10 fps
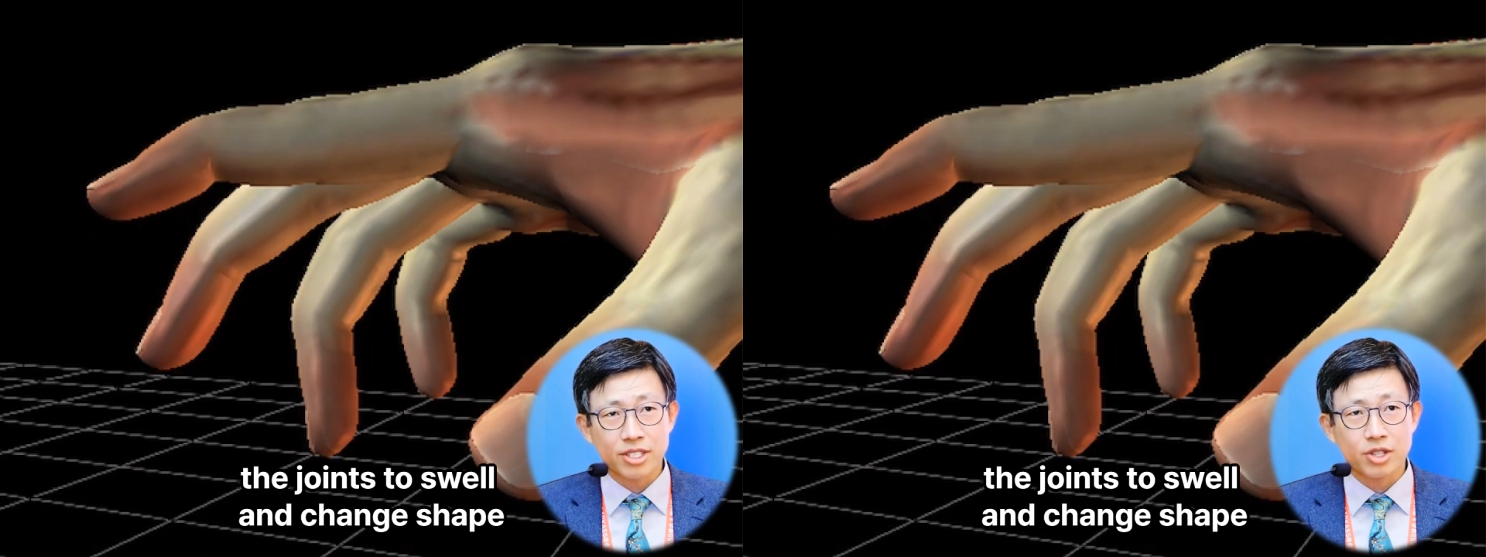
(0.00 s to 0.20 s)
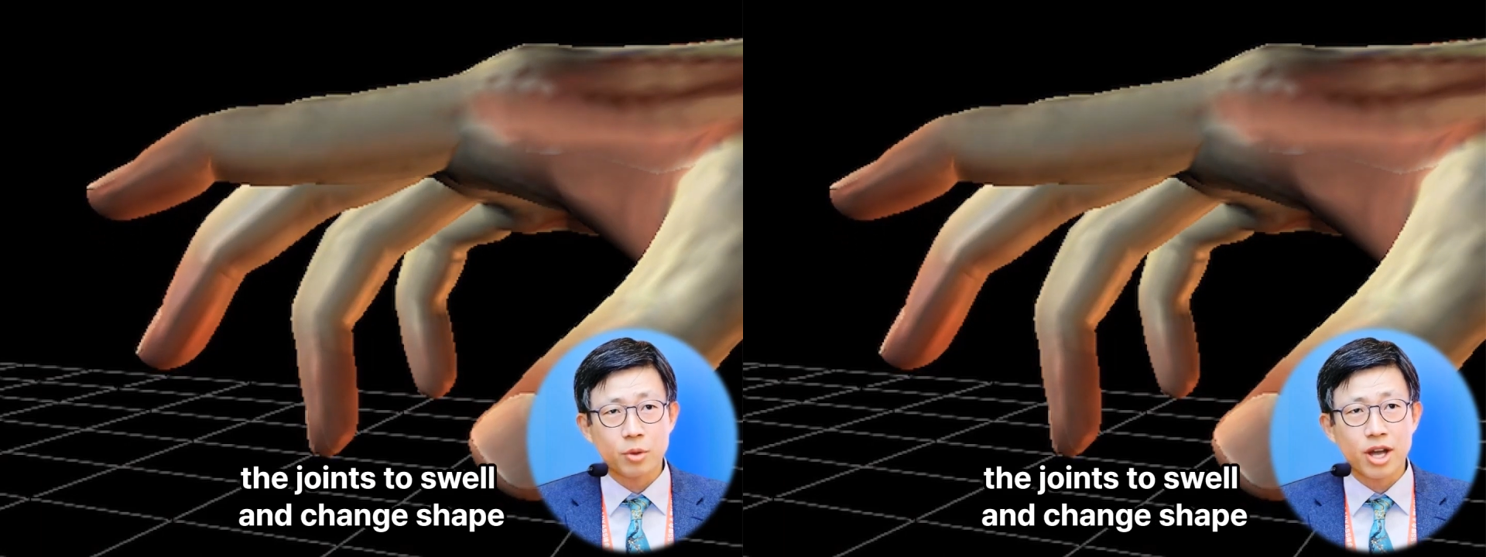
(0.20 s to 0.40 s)

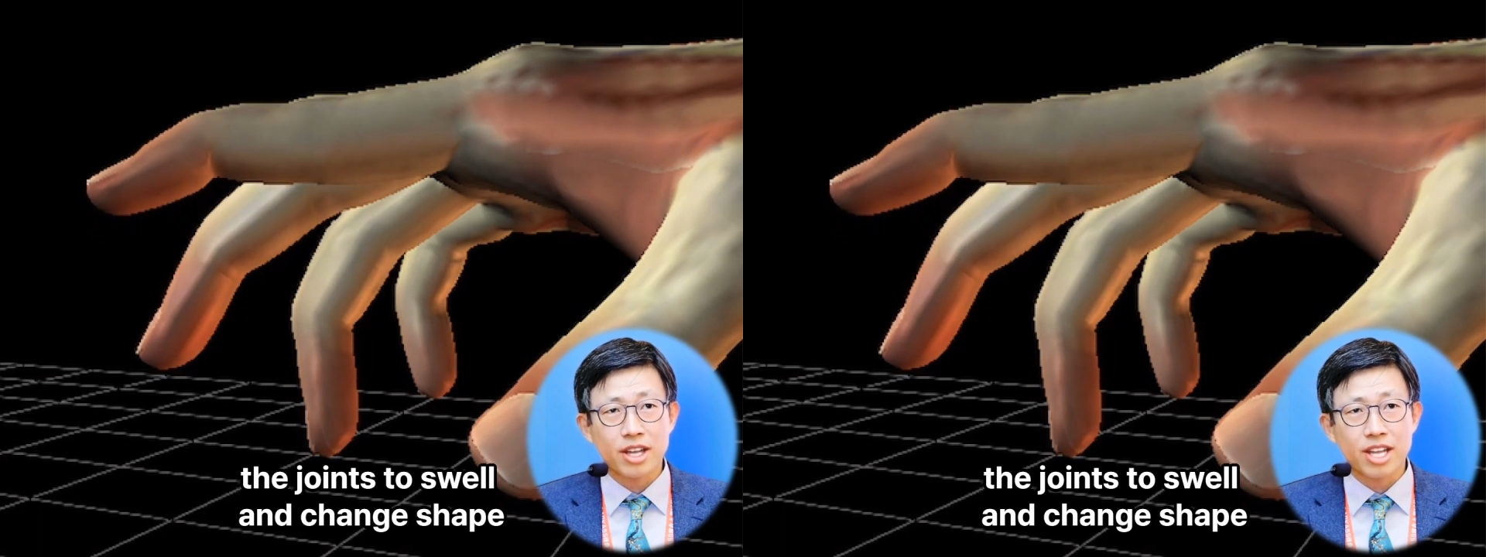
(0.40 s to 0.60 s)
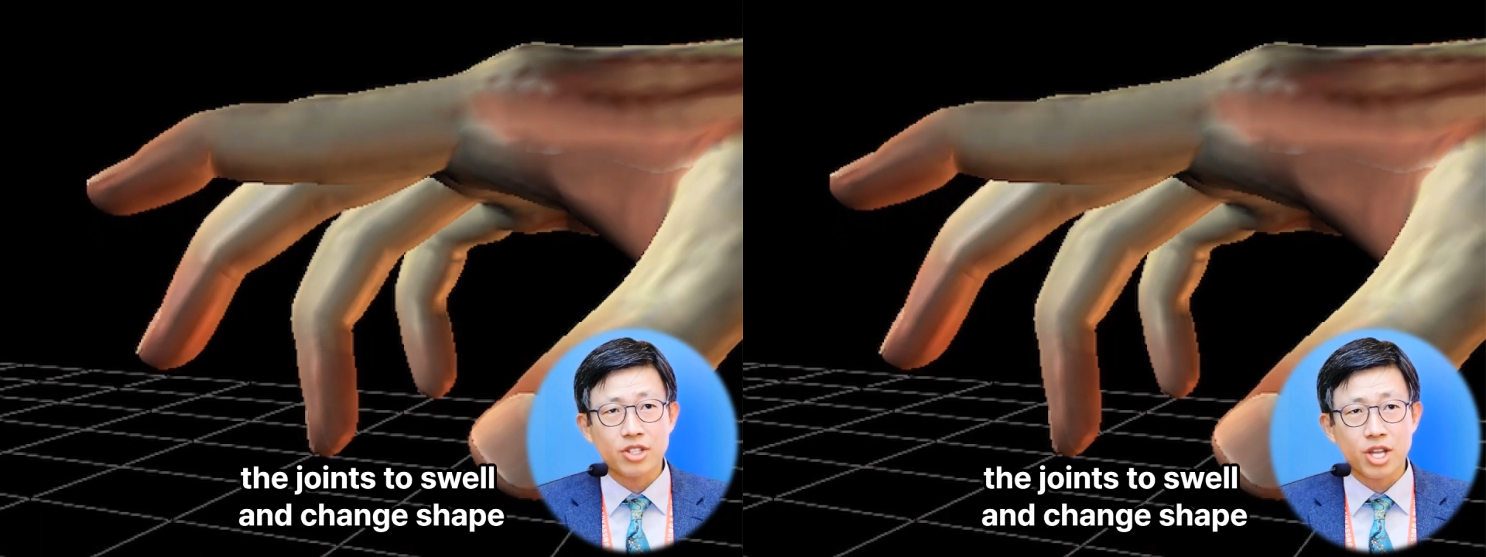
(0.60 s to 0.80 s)
to
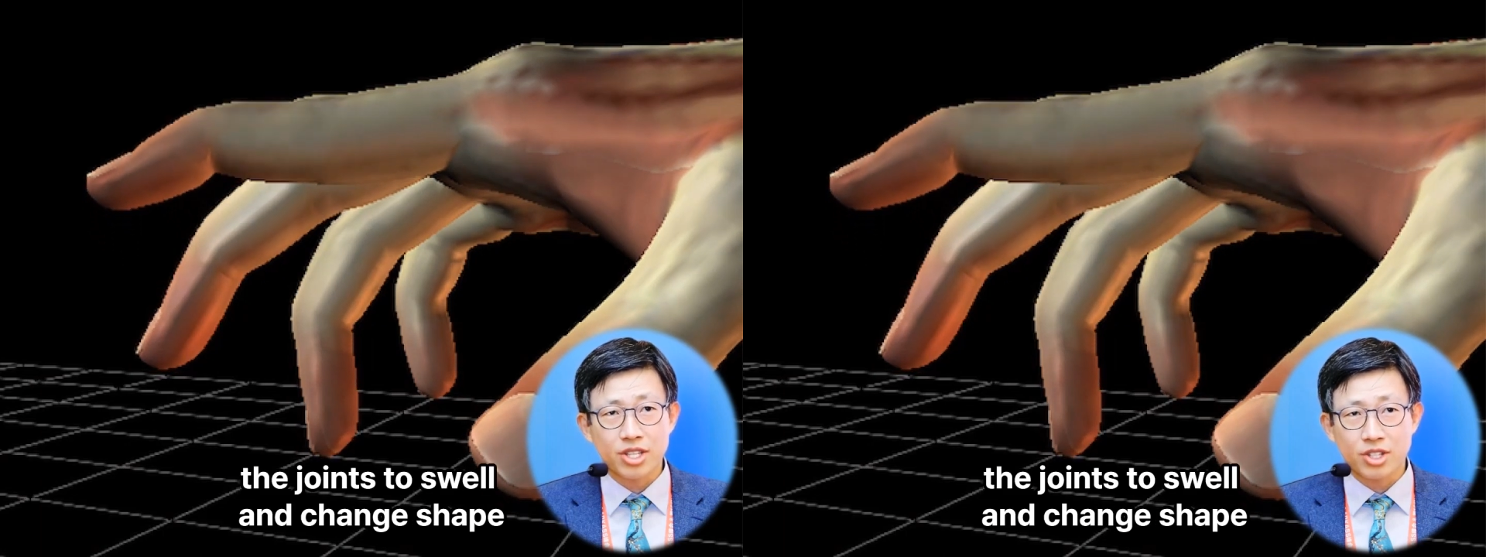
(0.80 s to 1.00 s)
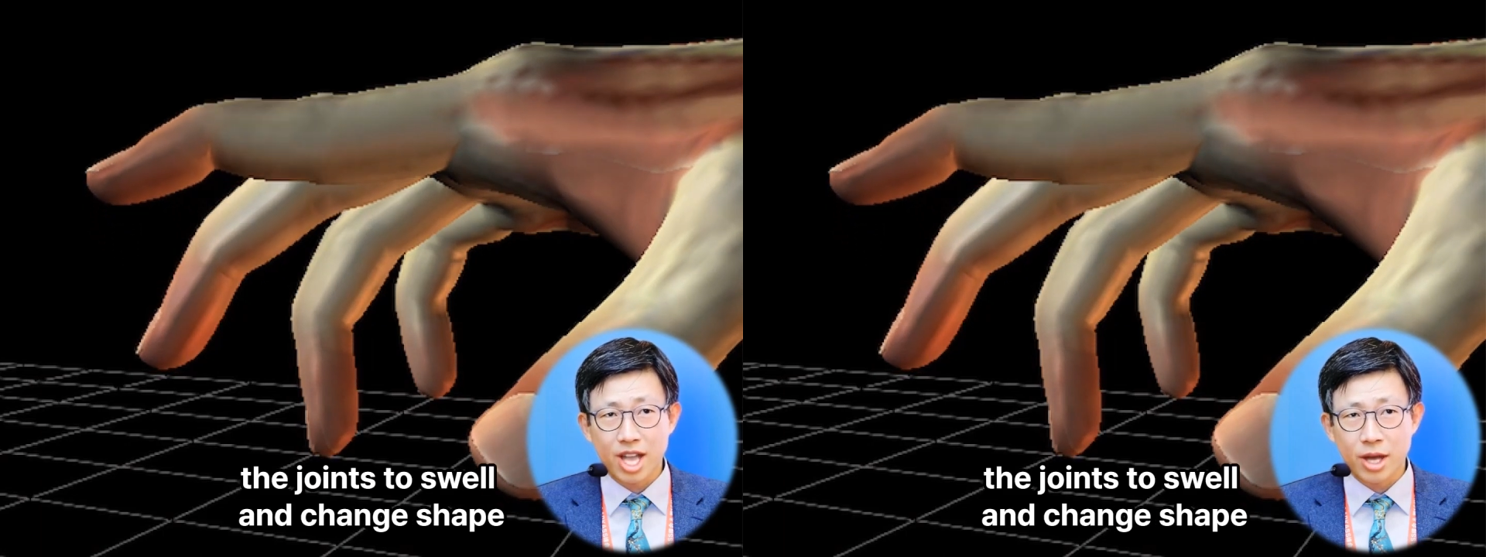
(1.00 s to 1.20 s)
swell and
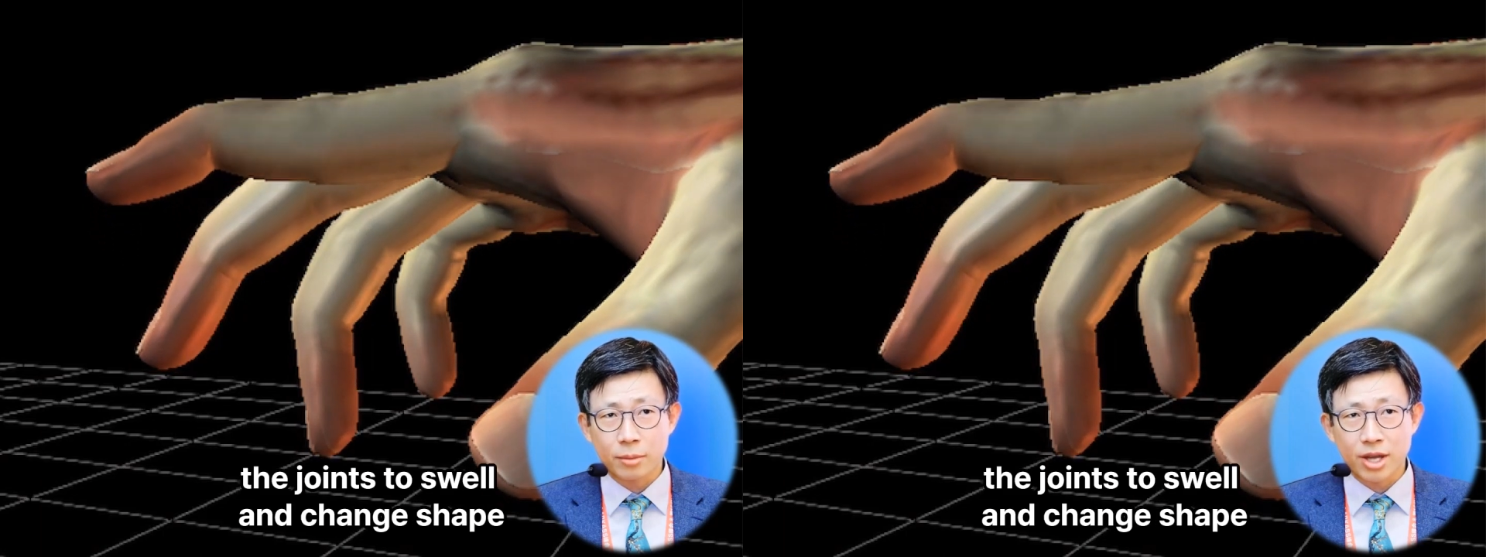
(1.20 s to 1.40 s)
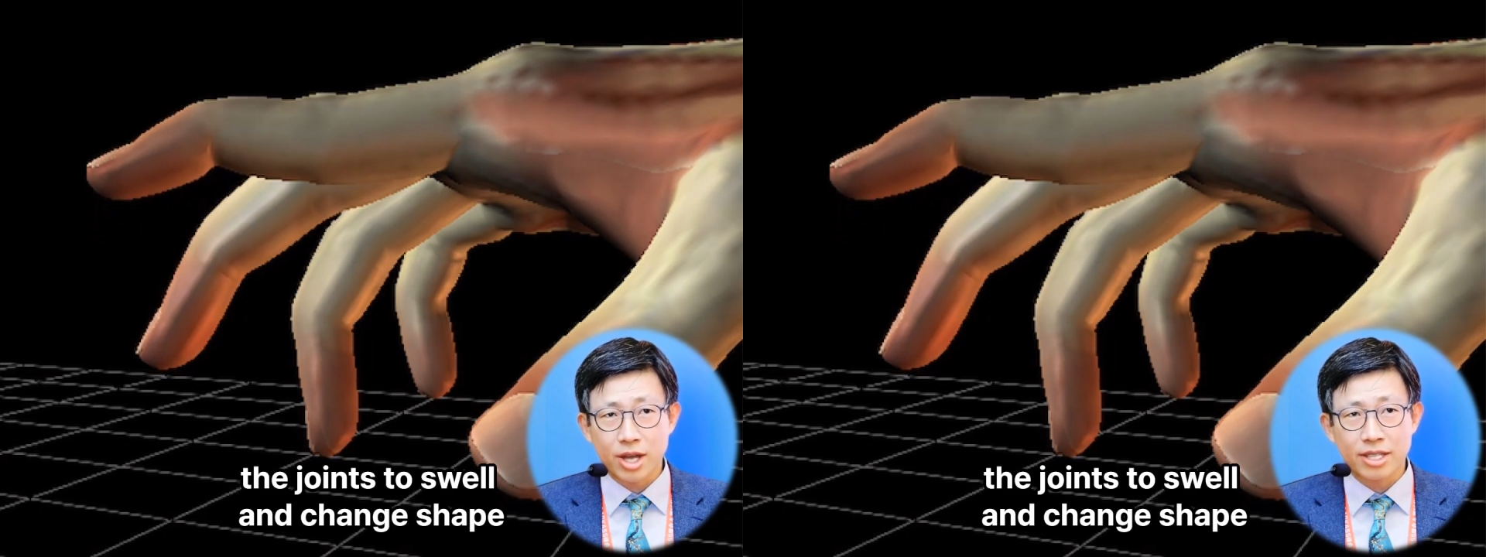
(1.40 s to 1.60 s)
change shape,